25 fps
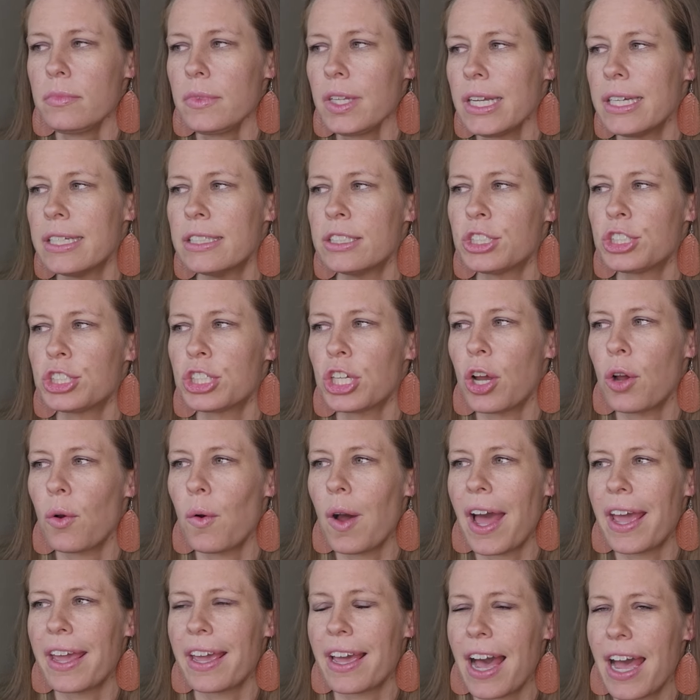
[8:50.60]
and so
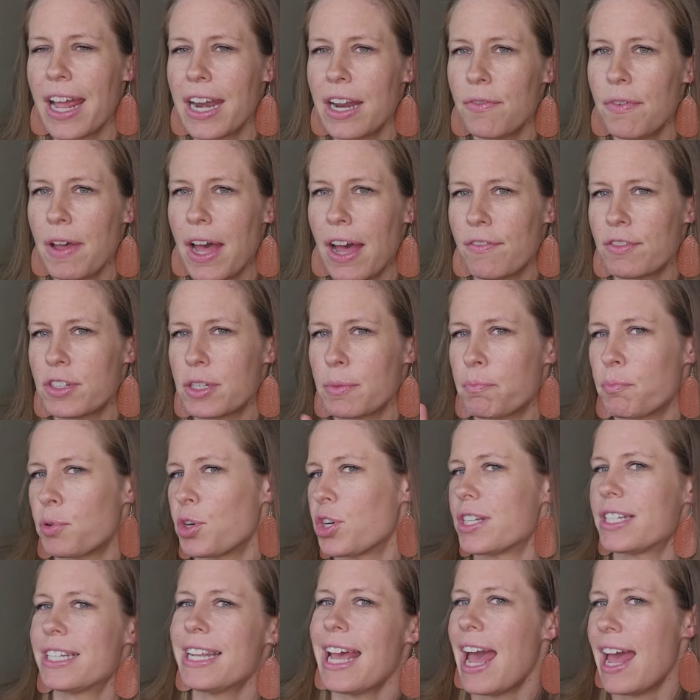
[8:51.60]
I kind of have to
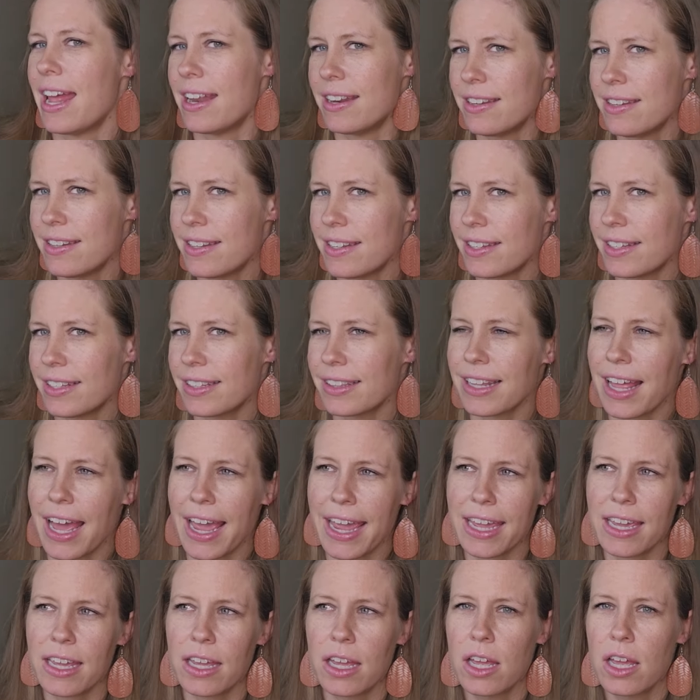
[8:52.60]
pretend
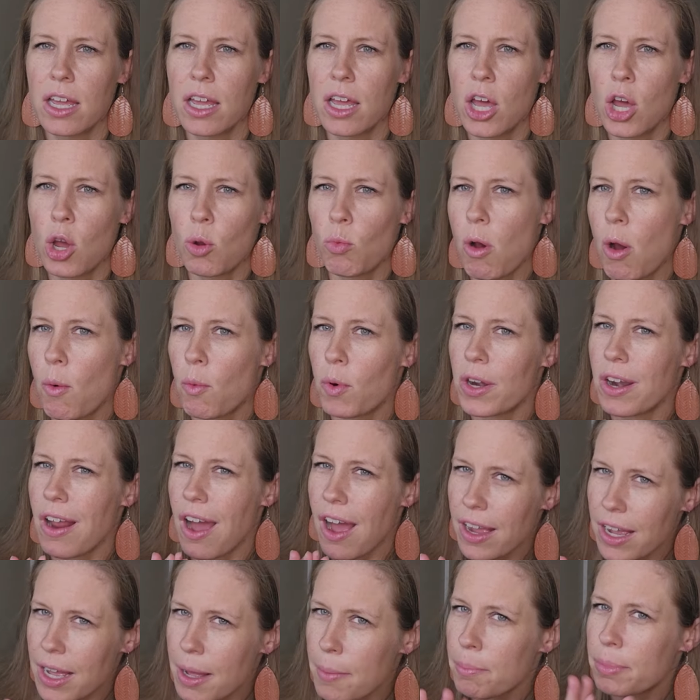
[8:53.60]
like, well, we're
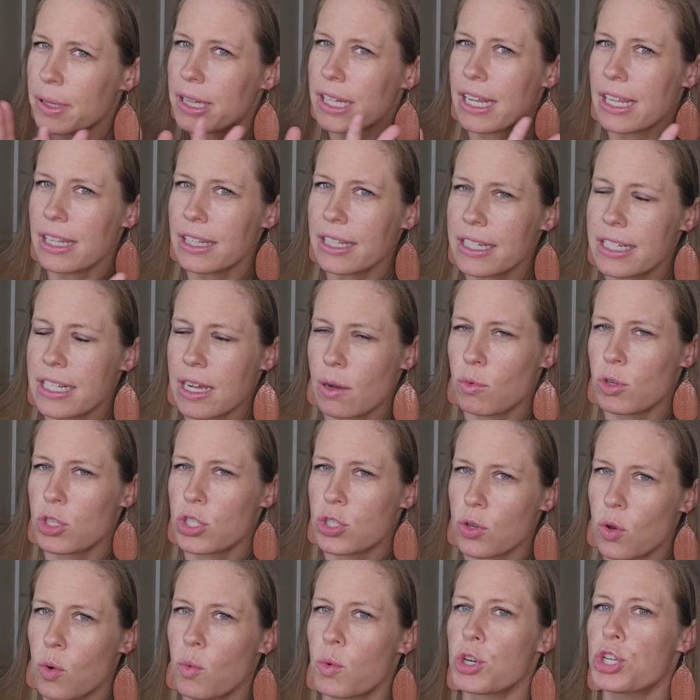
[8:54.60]
not completely done with
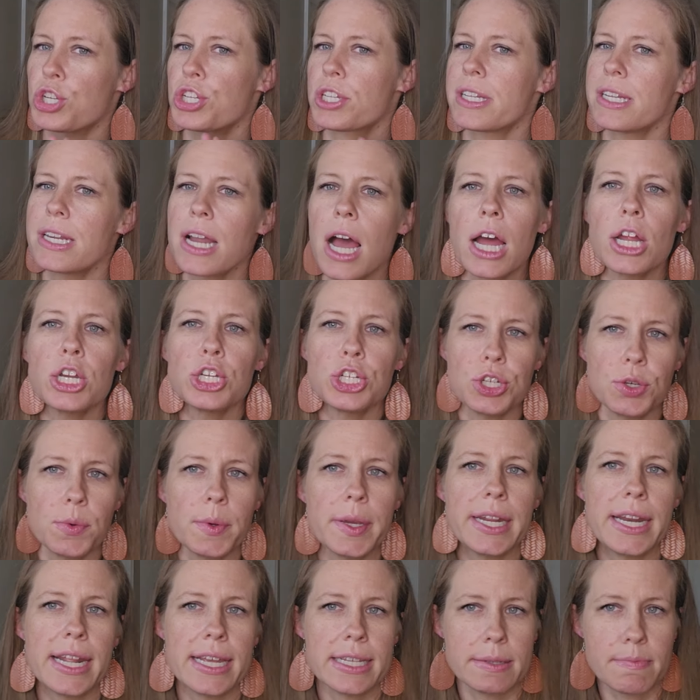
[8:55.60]
school. We're just not
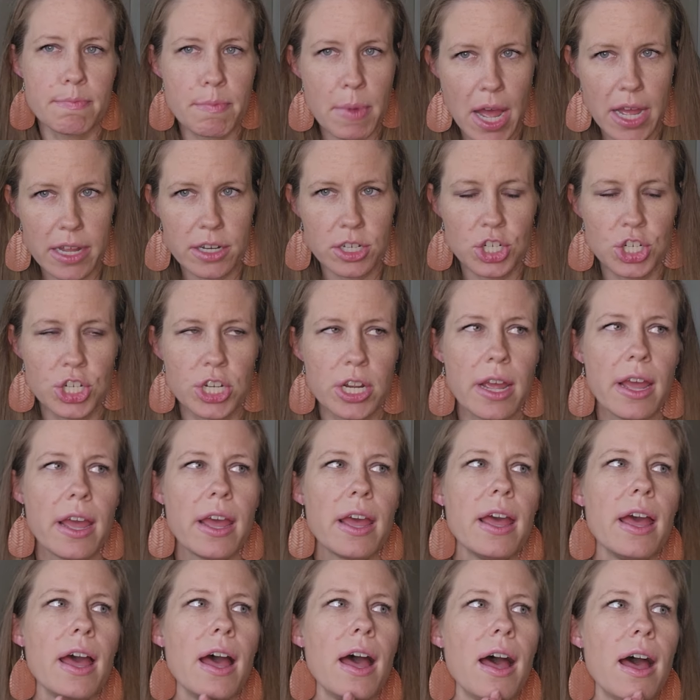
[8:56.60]
doing as much.
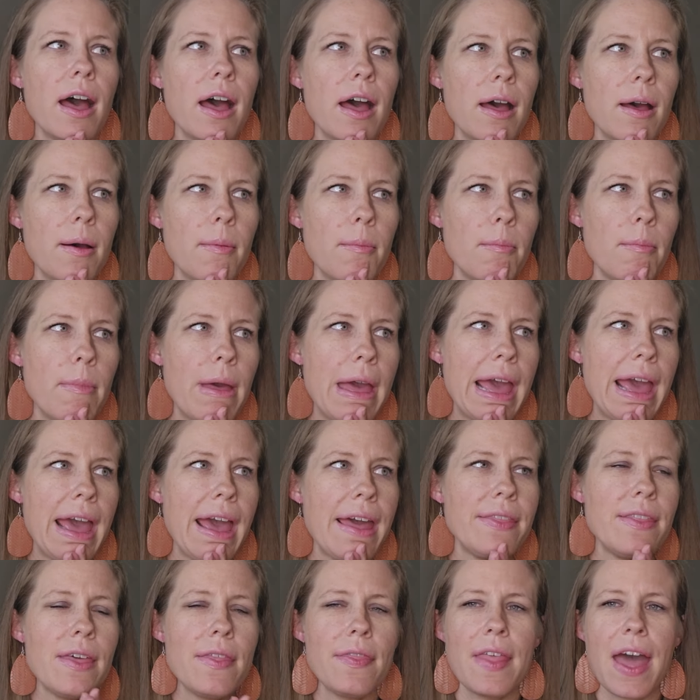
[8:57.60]
Um,
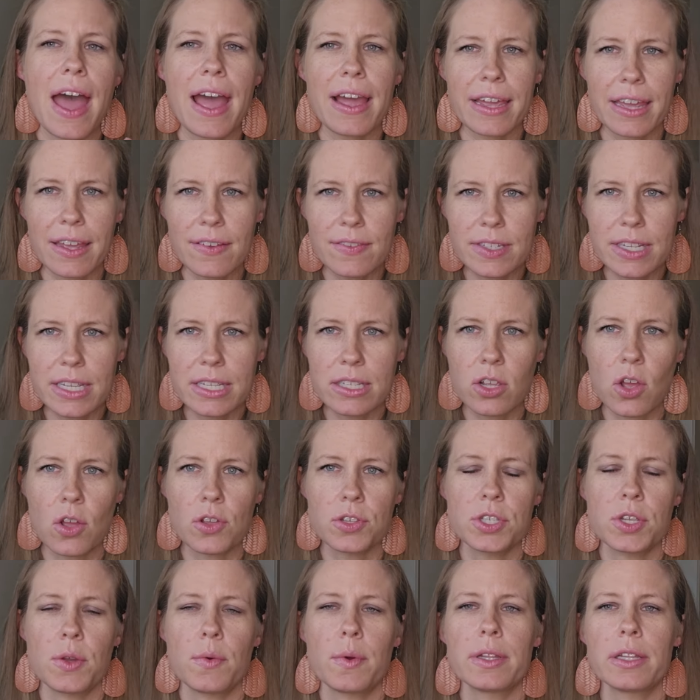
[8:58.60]
and then that gives us
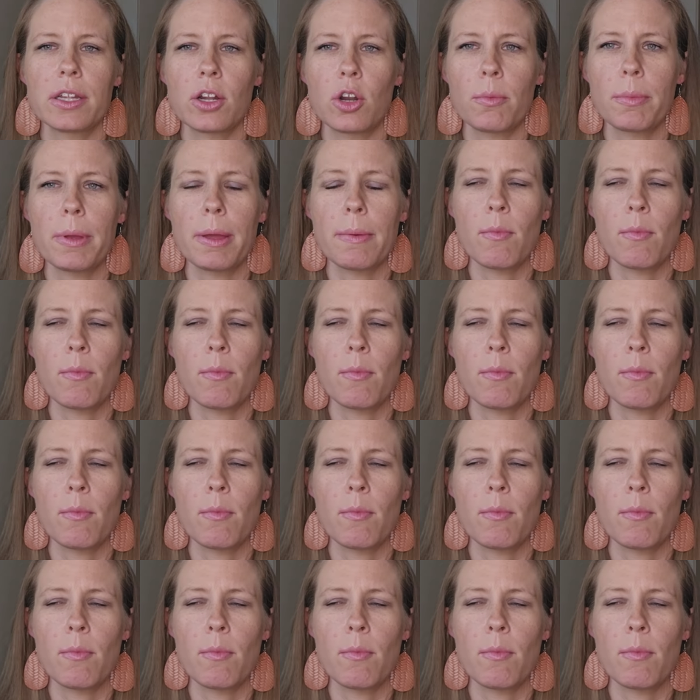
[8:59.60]
also a little bit